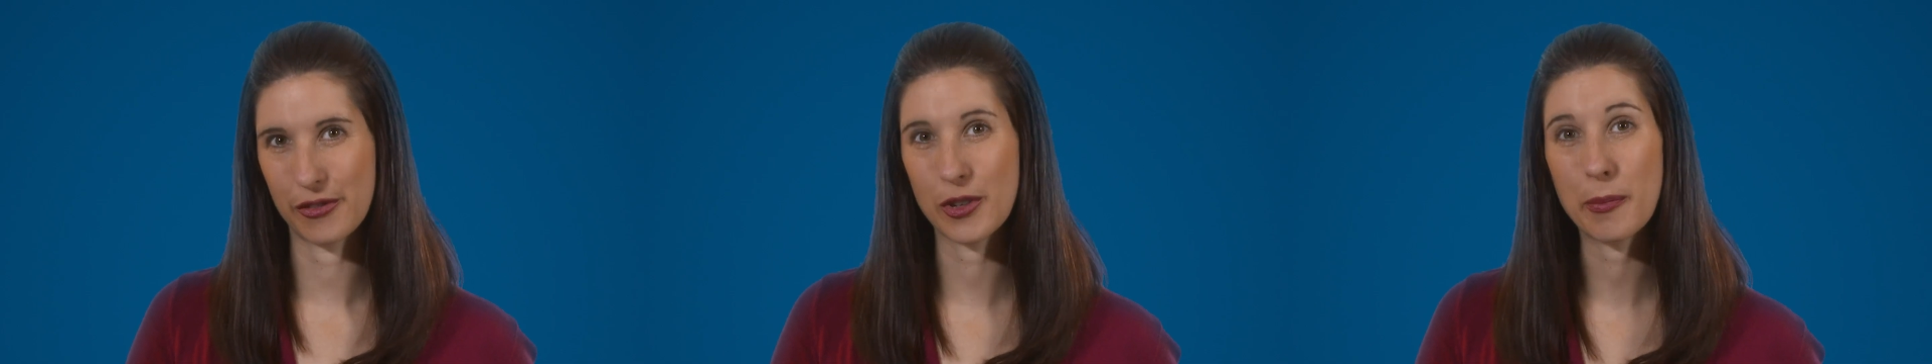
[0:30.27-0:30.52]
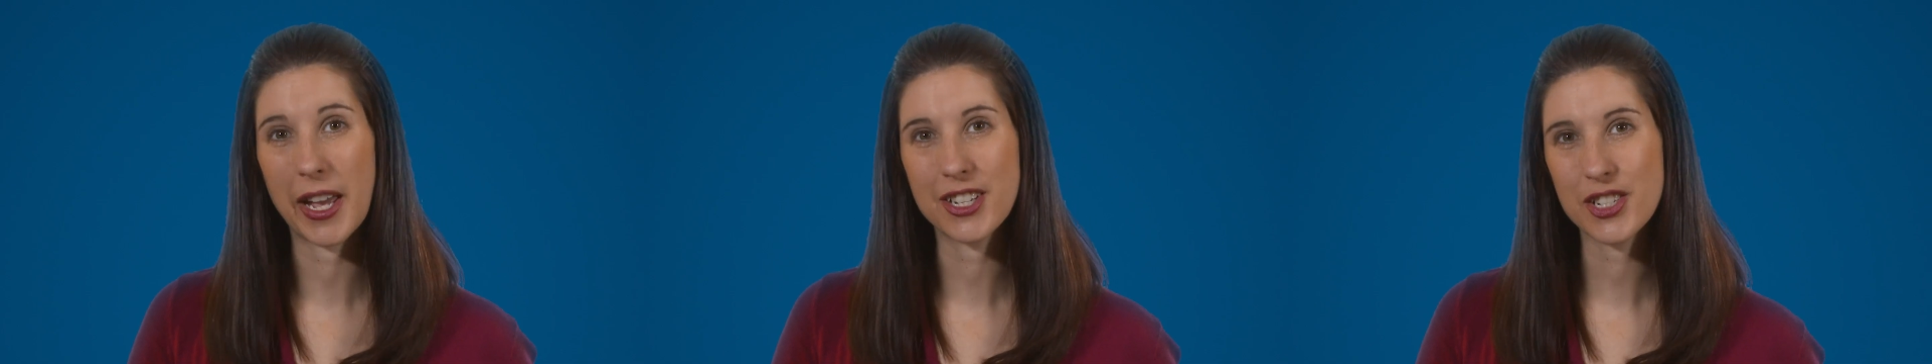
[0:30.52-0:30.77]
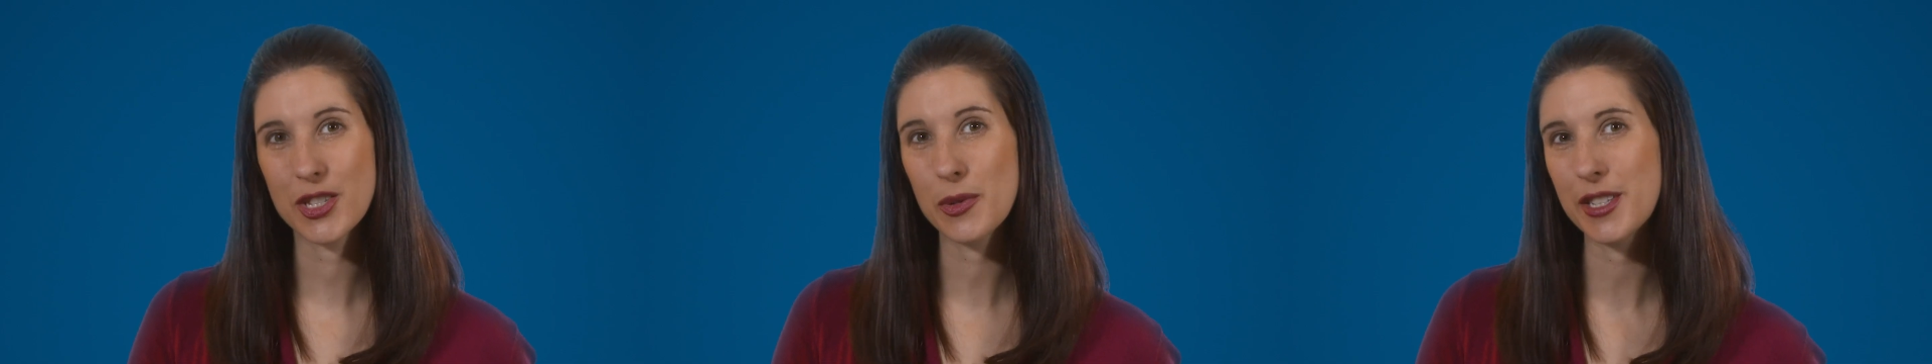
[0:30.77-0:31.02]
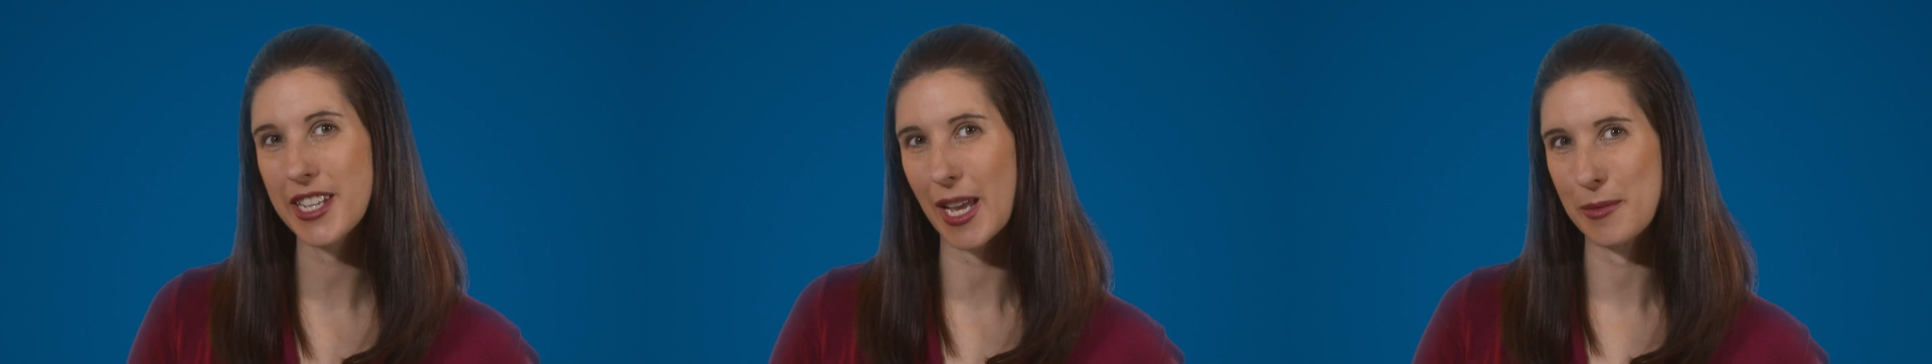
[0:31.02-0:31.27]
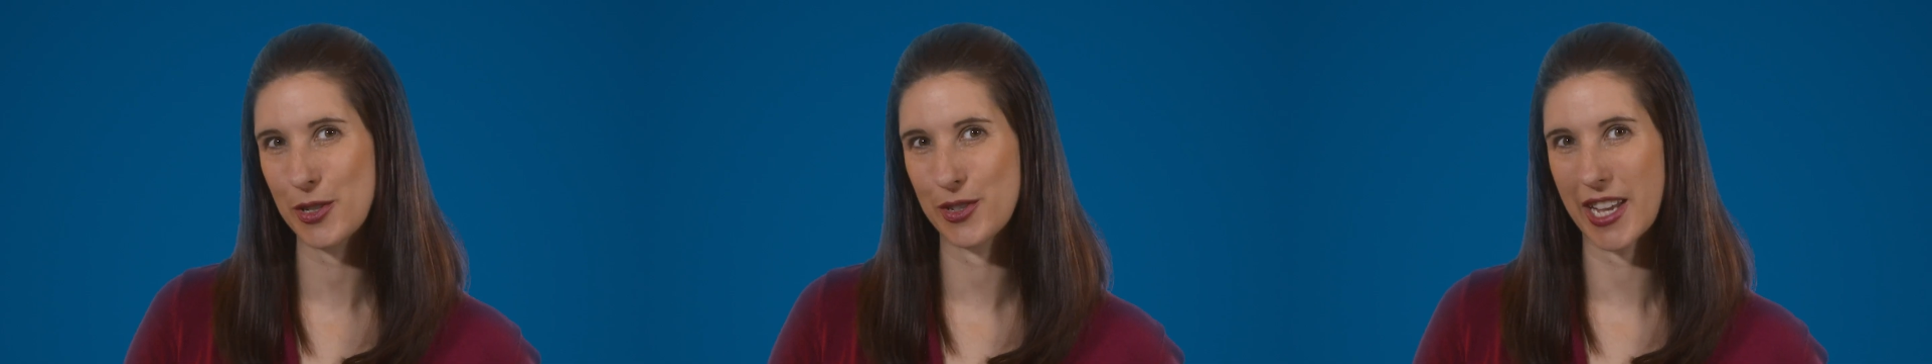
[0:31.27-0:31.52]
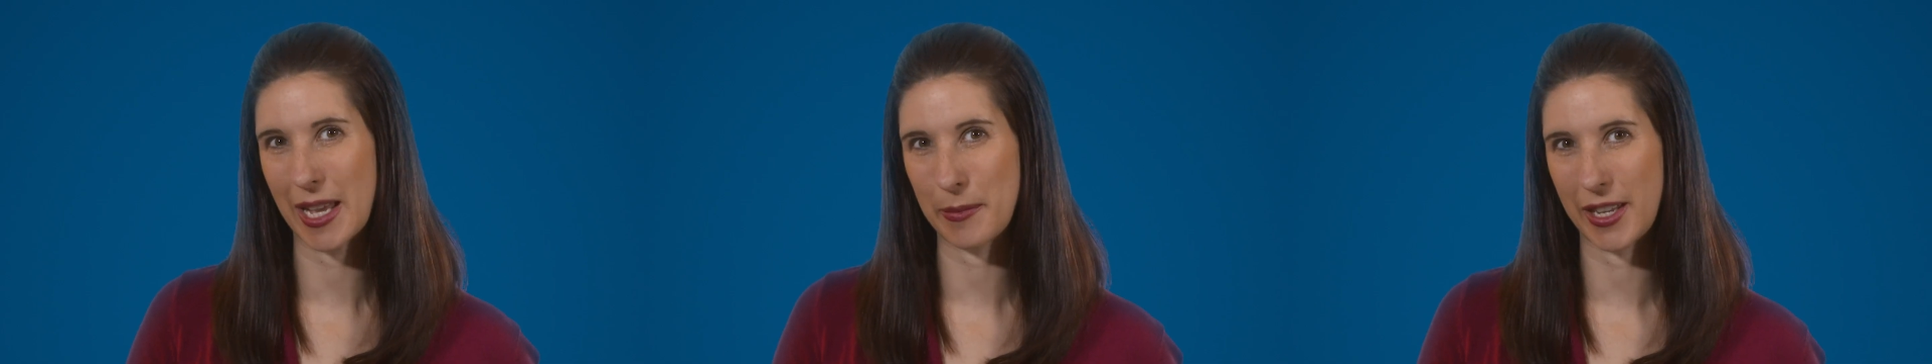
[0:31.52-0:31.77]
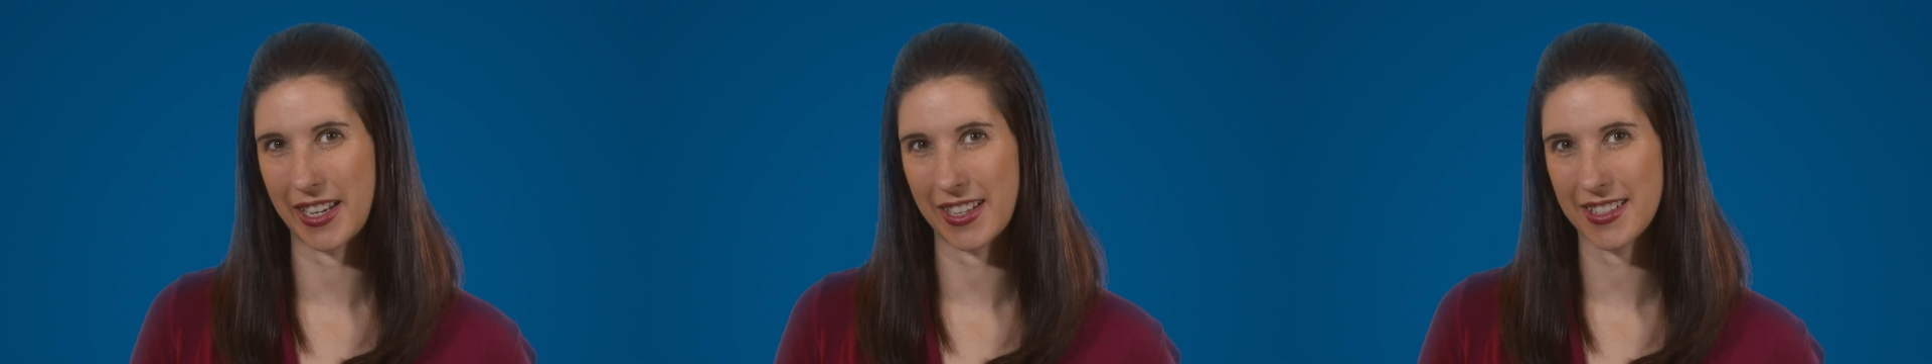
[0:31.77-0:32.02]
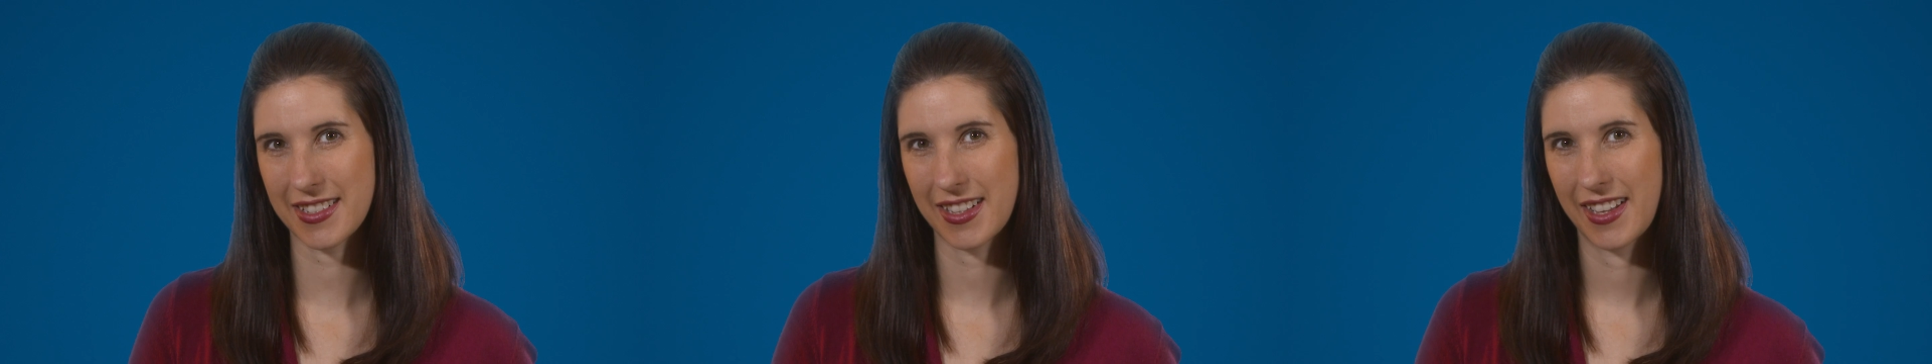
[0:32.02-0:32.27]
for patients with type 2
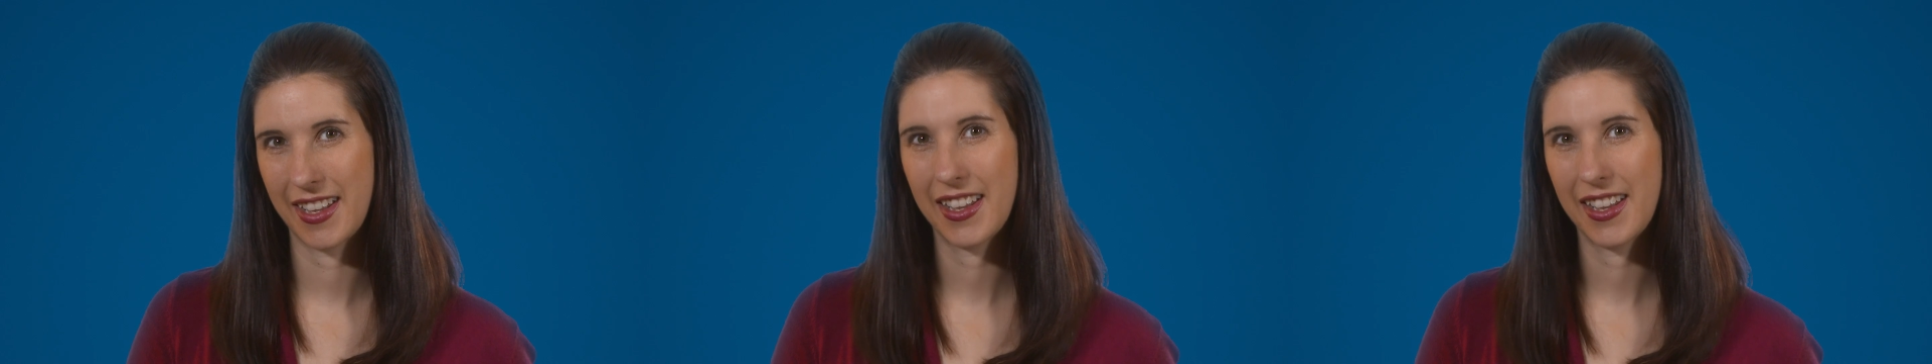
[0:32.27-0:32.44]
diabetes